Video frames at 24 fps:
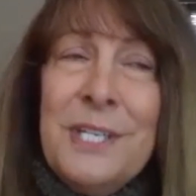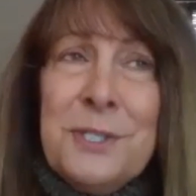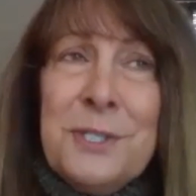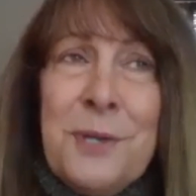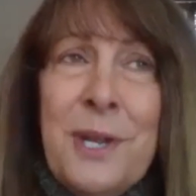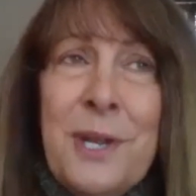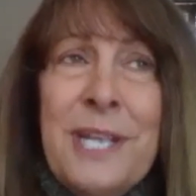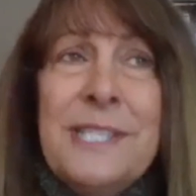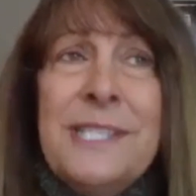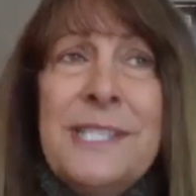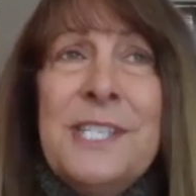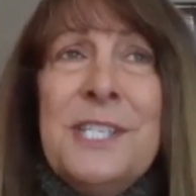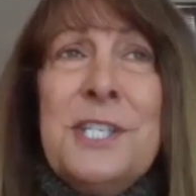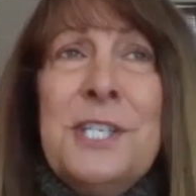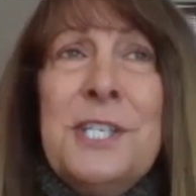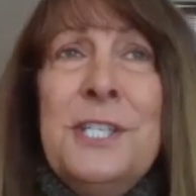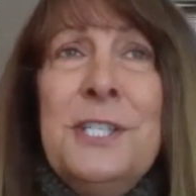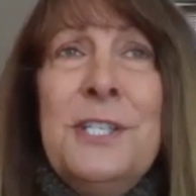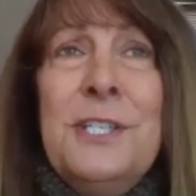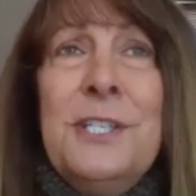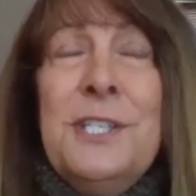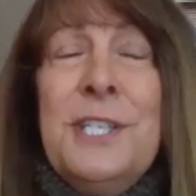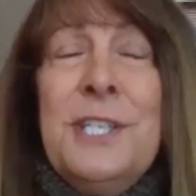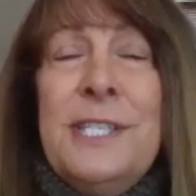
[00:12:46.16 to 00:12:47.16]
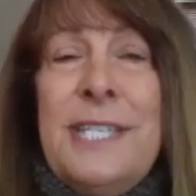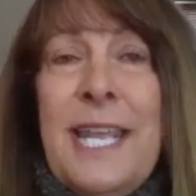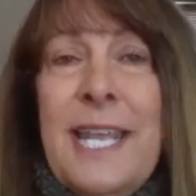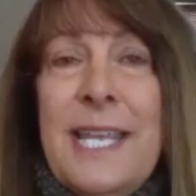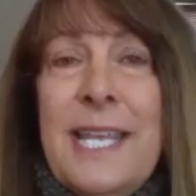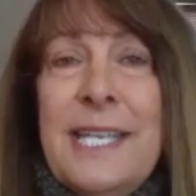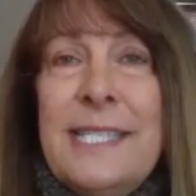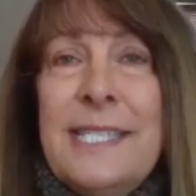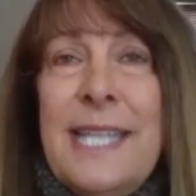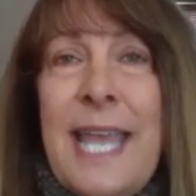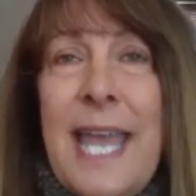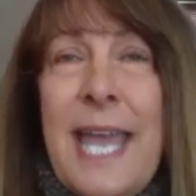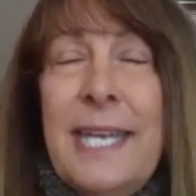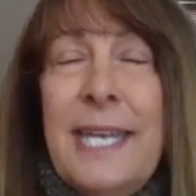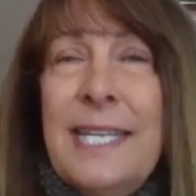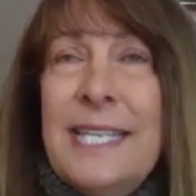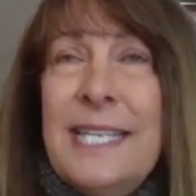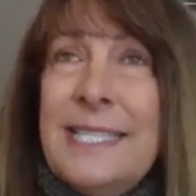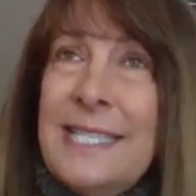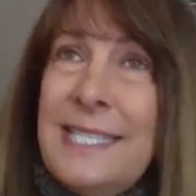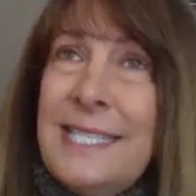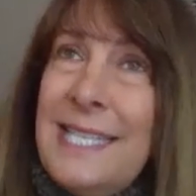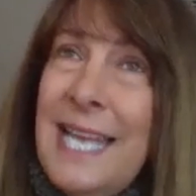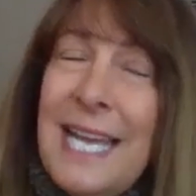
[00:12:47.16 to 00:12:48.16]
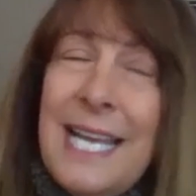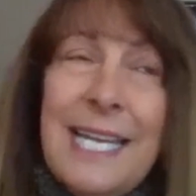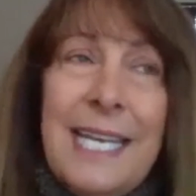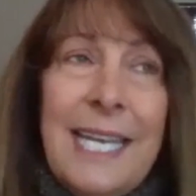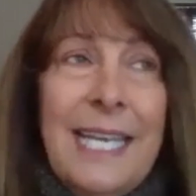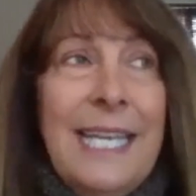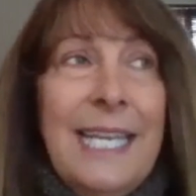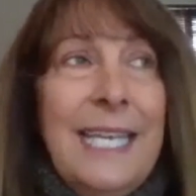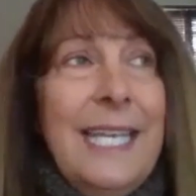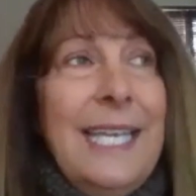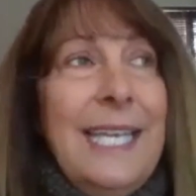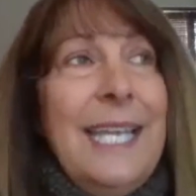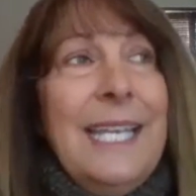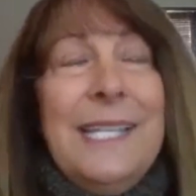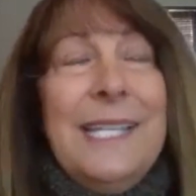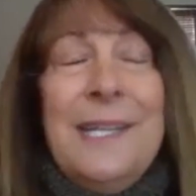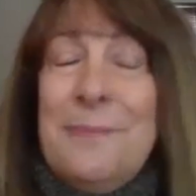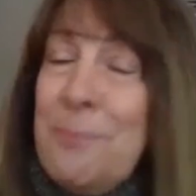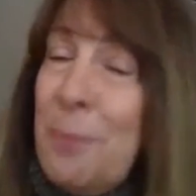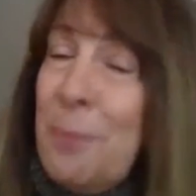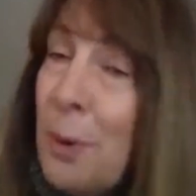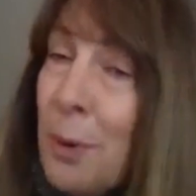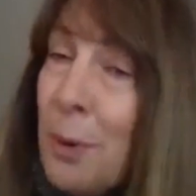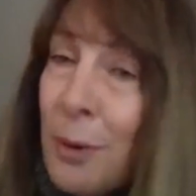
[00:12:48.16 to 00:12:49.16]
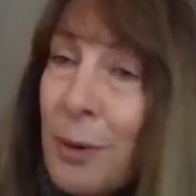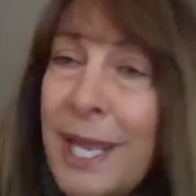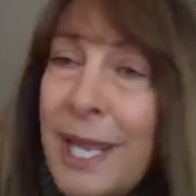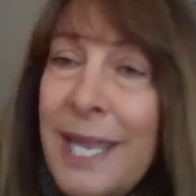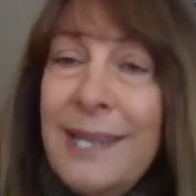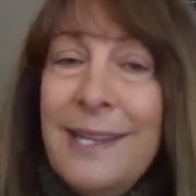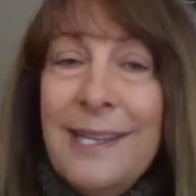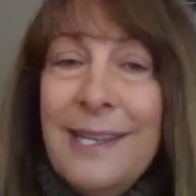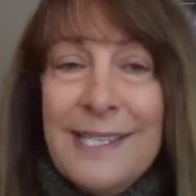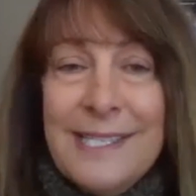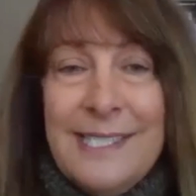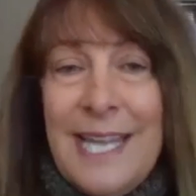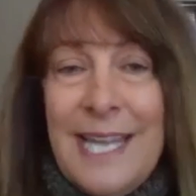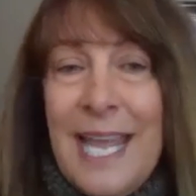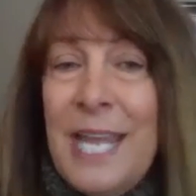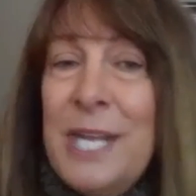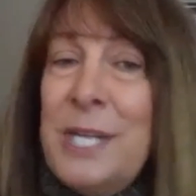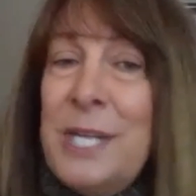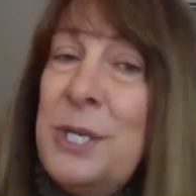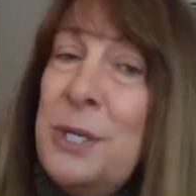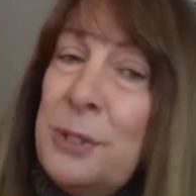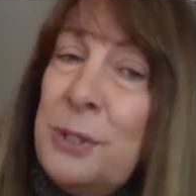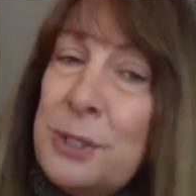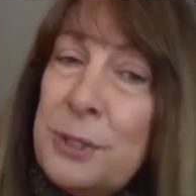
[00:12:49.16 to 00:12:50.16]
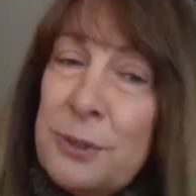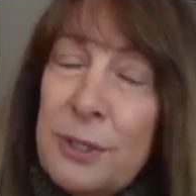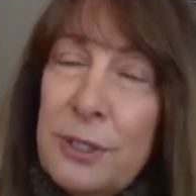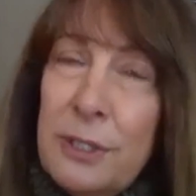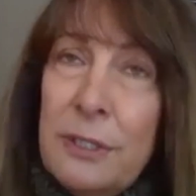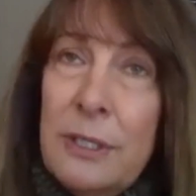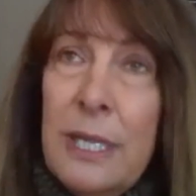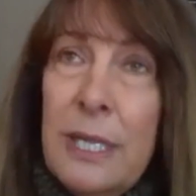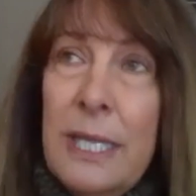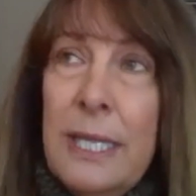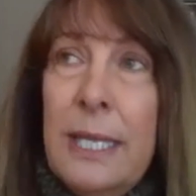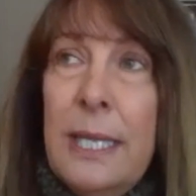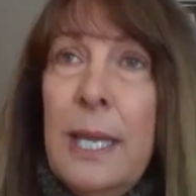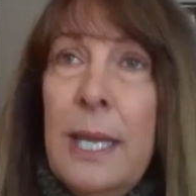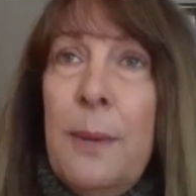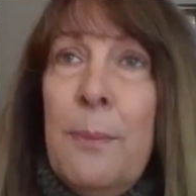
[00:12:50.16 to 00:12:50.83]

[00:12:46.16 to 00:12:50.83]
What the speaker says: And transitional just has that, it's not boring, it's not neutral,